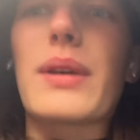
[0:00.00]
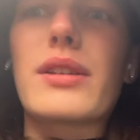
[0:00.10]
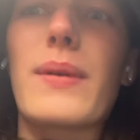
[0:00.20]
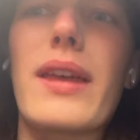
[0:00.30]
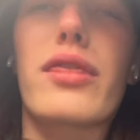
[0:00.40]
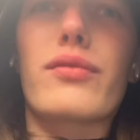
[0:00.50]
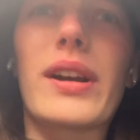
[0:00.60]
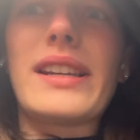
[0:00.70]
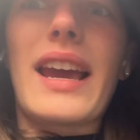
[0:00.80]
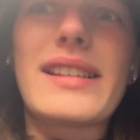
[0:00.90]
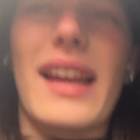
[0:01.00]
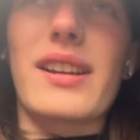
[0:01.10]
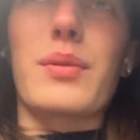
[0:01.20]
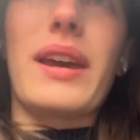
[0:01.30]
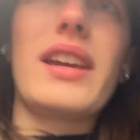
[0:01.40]
week So we're in three days
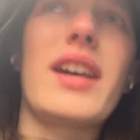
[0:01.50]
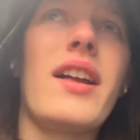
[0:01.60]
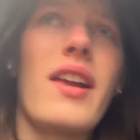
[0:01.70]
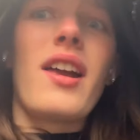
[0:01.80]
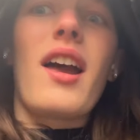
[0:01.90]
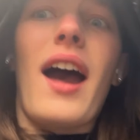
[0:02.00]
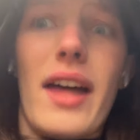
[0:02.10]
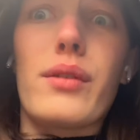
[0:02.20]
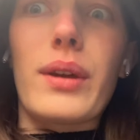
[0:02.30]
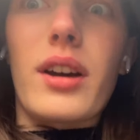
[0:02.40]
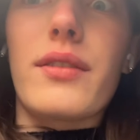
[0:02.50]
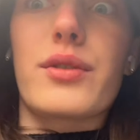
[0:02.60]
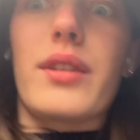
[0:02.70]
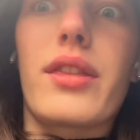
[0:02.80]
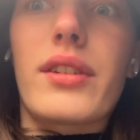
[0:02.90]
next week and the week
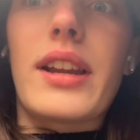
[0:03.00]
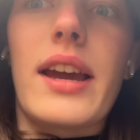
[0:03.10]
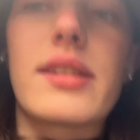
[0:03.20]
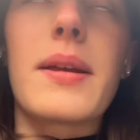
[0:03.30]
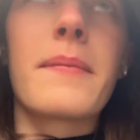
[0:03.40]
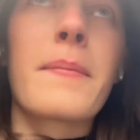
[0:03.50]
after in three days.